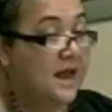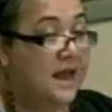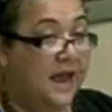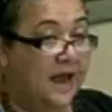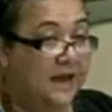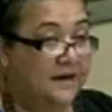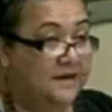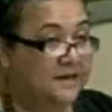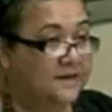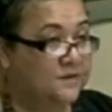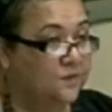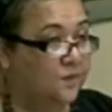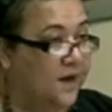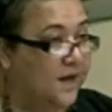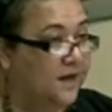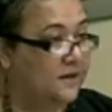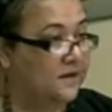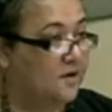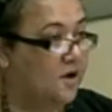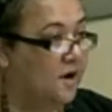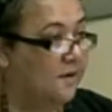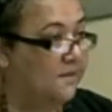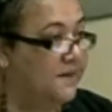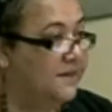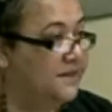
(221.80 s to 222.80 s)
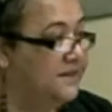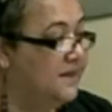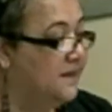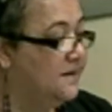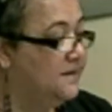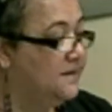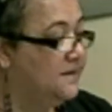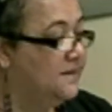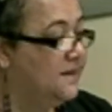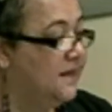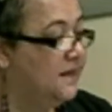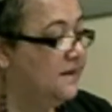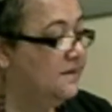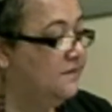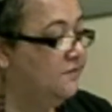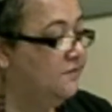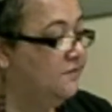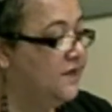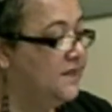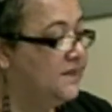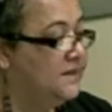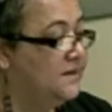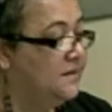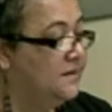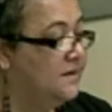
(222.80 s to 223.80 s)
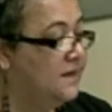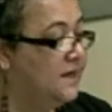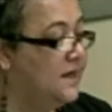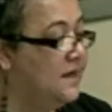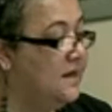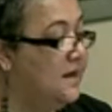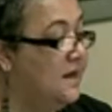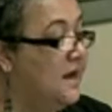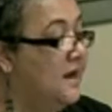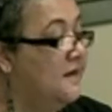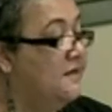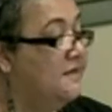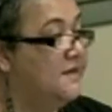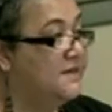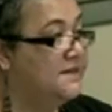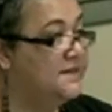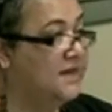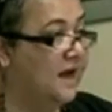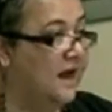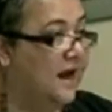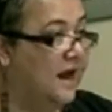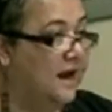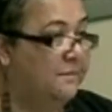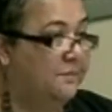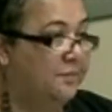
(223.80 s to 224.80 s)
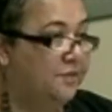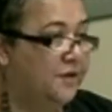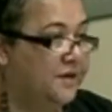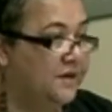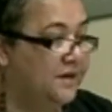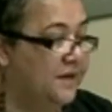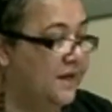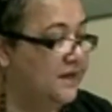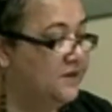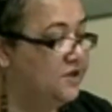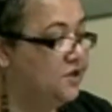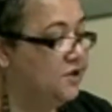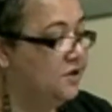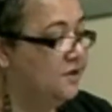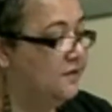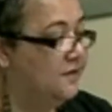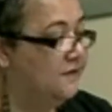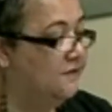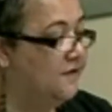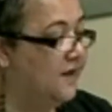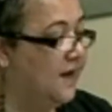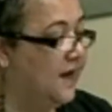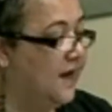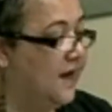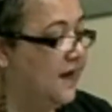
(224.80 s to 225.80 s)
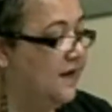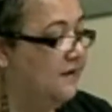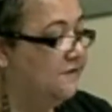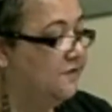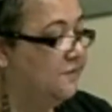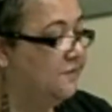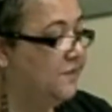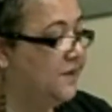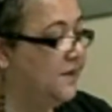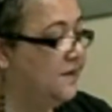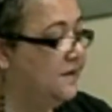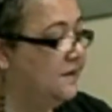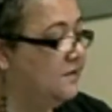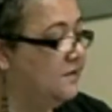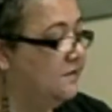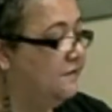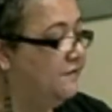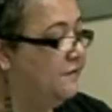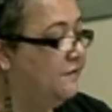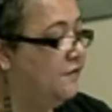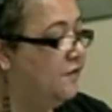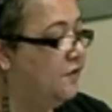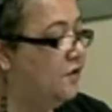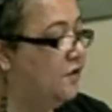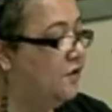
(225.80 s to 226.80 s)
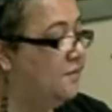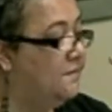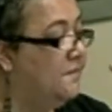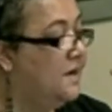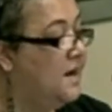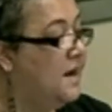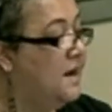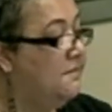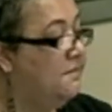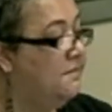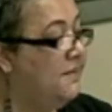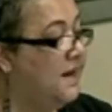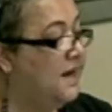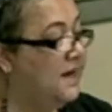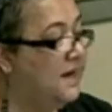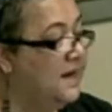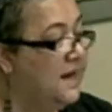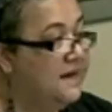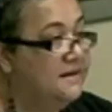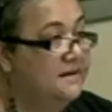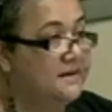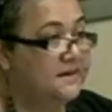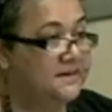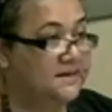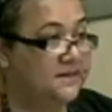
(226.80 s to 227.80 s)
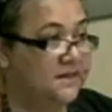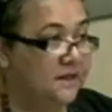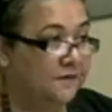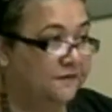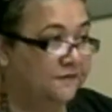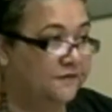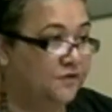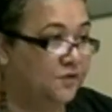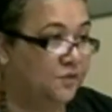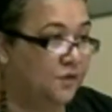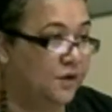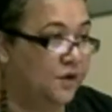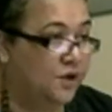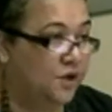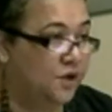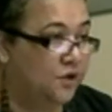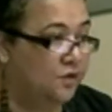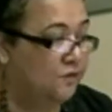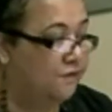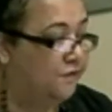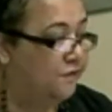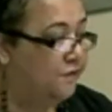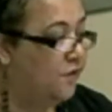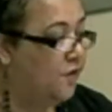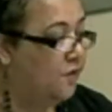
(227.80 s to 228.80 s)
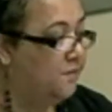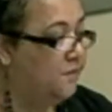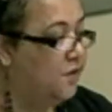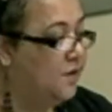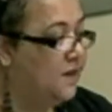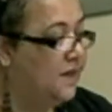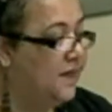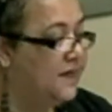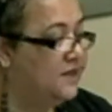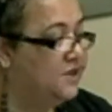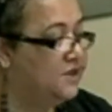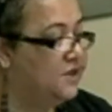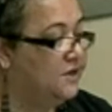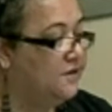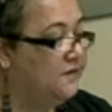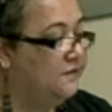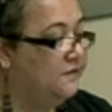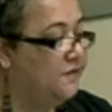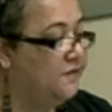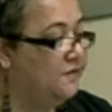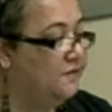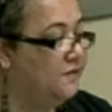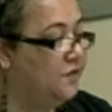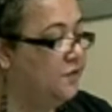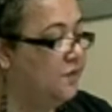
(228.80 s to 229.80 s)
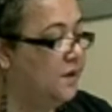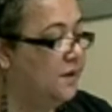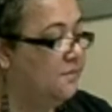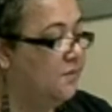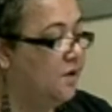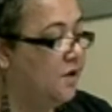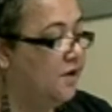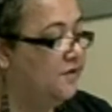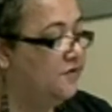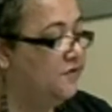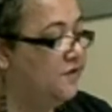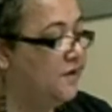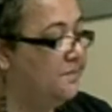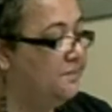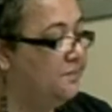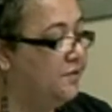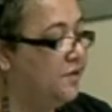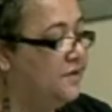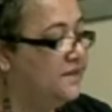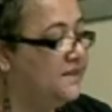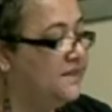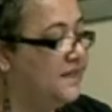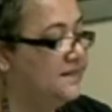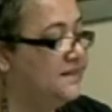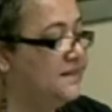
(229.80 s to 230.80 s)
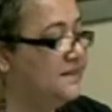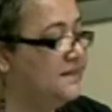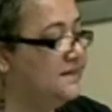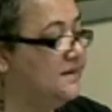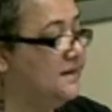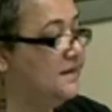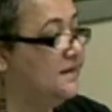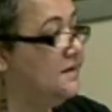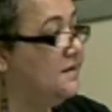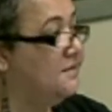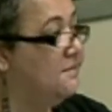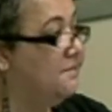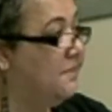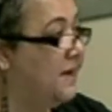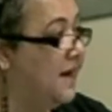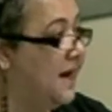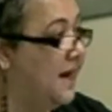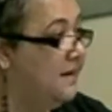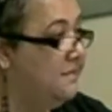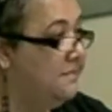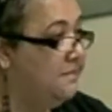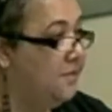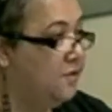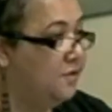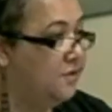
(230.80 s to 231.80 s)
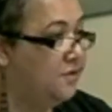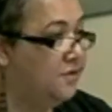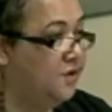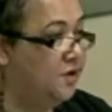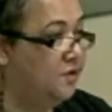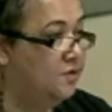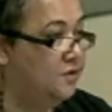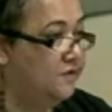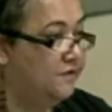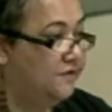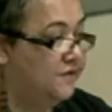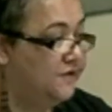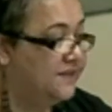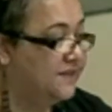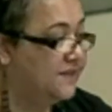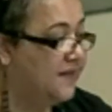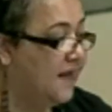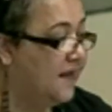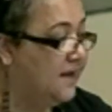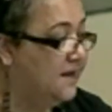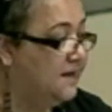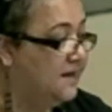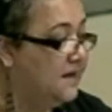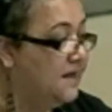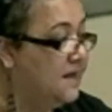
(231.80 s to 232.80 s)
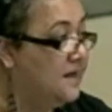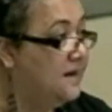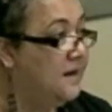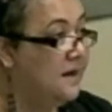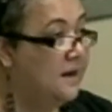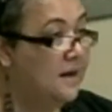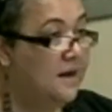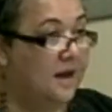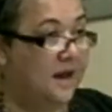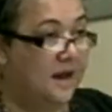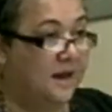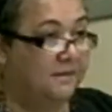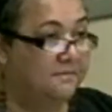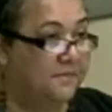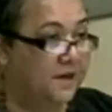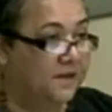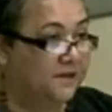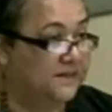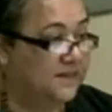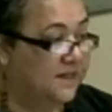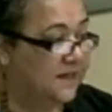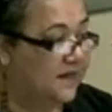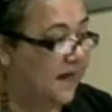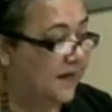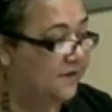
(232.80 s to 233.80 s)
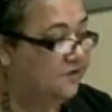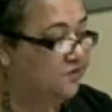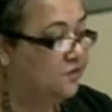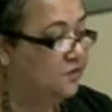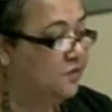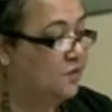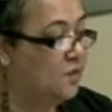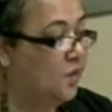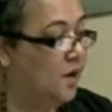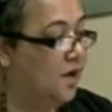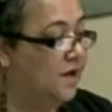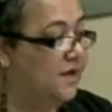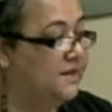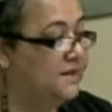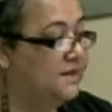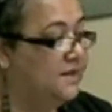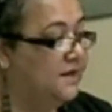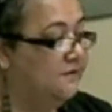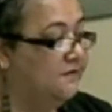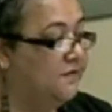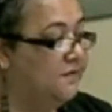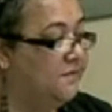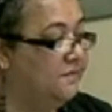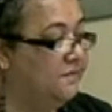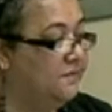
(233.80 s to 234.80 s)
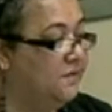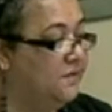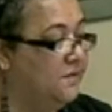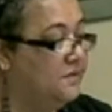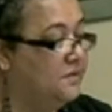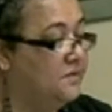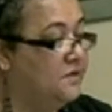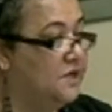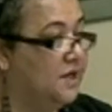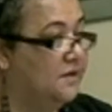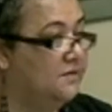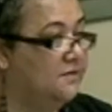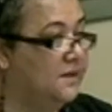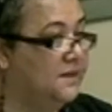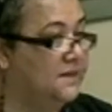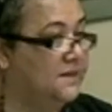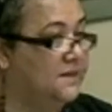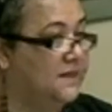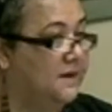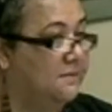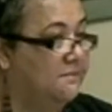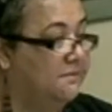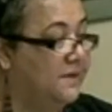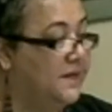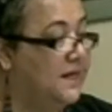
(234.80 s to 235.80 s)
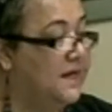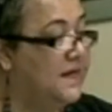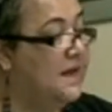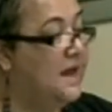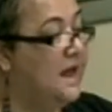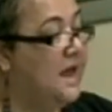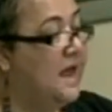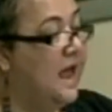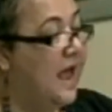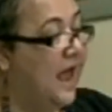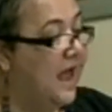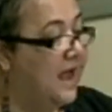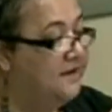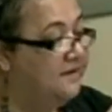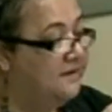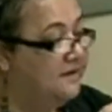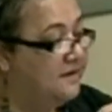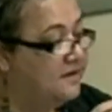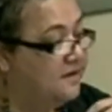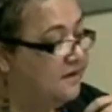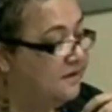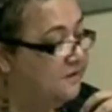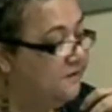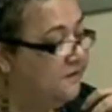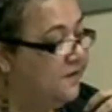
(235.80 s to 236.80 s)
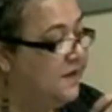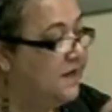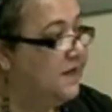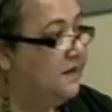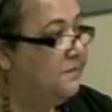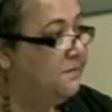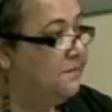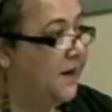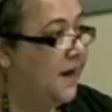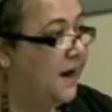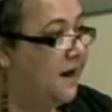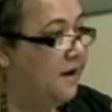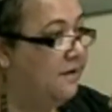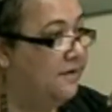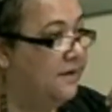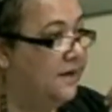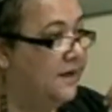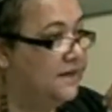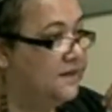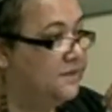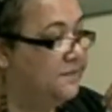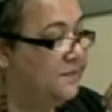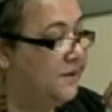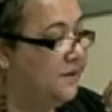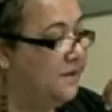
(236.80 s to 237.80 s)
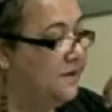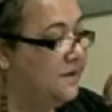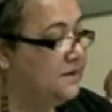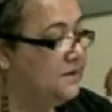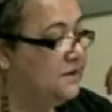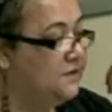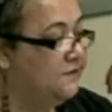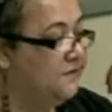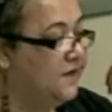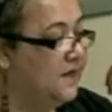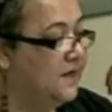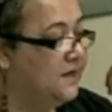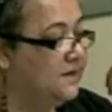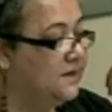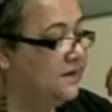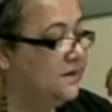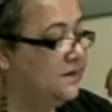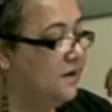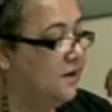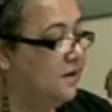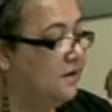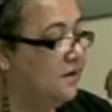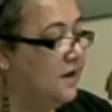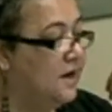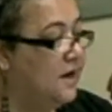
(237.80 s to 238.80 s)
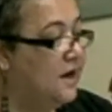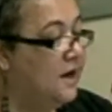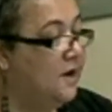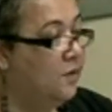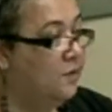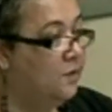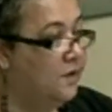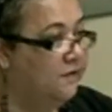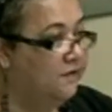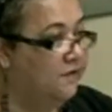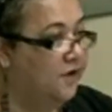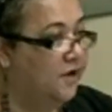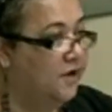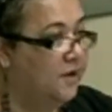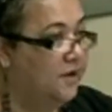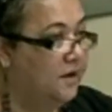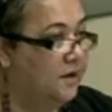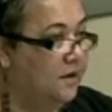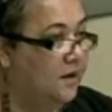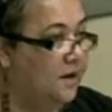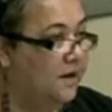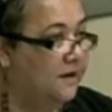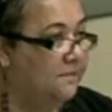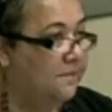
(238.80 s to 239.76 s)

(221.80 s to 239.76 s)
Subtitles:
and as one commentator said recently, this hybrid nature of the high-level political forum may lend itself to a new formulation of review and monitoring processes that combine both the universality and multilateral quality of the General Assembly and the convening power and experience of ECOSOC. We've heard a lot